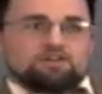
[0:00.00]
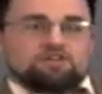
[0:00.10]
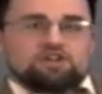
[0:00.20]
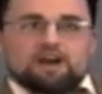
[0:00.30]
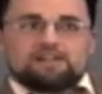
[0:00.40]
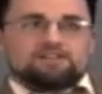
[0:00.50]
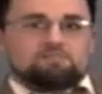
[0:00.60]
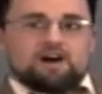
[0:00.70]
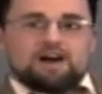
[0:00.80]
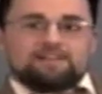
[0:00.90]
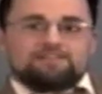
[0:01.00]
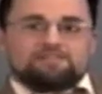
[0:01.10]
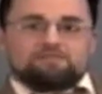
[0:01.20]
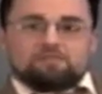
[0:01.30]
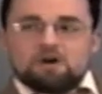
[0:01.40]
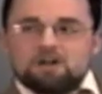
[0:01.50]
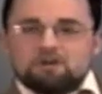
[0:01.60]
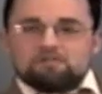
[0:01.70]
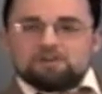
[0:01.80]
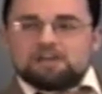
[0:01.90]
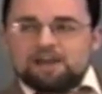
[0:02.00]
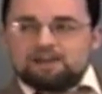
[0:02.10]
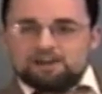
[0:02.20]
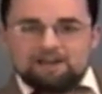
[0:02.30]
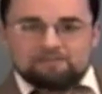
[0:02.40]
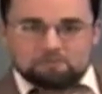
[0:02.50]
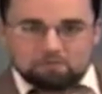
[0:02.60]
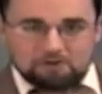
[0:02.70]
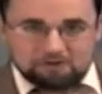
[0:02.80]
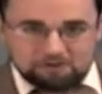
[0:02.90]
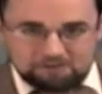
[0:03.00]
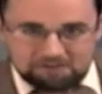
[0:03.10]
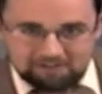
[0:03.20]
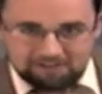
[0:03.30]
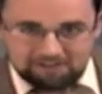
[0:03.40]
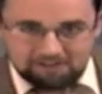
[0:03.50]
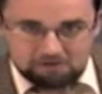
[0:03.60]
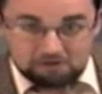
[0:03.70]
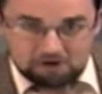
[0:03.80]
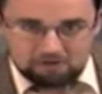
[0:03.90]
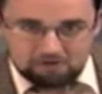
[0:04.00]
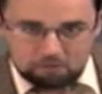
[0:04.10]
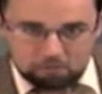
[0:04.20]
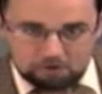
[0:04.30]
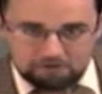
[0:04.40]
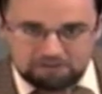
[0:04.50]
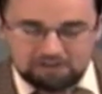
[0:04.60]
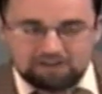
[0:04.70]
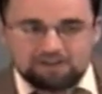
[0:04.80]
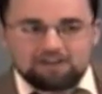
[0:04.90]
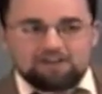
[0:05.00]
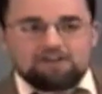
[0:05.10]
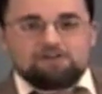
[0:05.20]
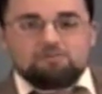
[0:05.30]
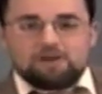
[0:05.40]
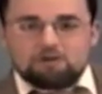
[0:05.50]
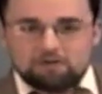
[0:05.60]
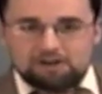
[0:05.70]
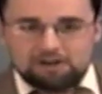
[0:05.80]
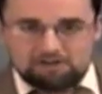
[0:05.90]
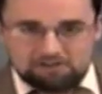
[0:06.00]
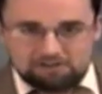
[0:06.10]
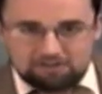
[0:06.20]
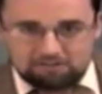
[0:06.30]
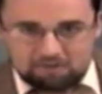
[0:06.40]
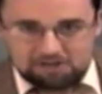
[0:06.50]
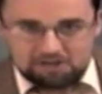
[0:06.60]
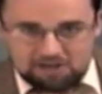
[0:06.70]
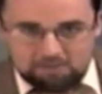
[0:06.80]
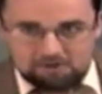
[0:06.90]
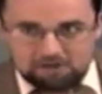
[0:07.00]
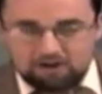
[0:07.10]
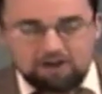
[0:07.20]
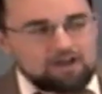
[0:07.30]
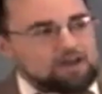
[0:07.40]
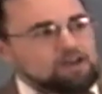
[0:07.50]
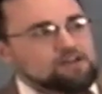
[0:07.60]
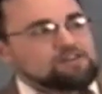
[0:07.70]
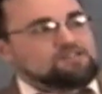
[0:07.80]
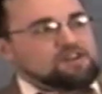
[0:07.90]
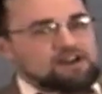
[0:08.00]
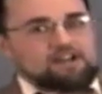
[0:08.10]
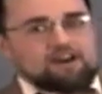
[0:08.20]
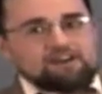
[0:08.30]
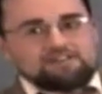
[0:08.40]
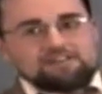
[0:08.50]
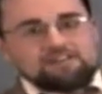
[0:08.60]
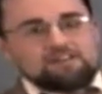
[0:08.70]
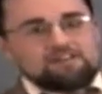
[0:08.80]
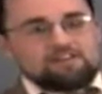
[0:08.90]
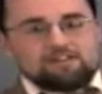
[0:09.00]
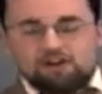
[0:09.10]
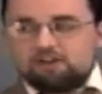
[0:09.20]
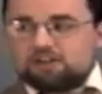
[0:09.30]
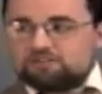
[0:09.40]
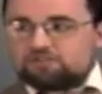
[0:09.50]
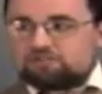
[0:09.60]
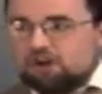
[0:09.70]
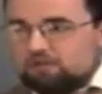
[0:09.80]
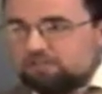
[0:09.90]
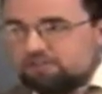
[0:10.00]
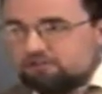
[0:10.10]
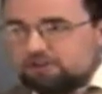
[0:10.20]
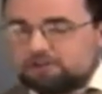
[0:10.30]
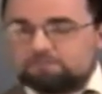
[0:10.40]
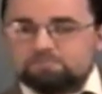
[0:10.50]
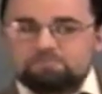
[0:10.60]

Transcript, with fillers: shiniest minds from all over Canada and the world, you know, the world, who pay quite a good deal of money to come here, study art art history, art theory,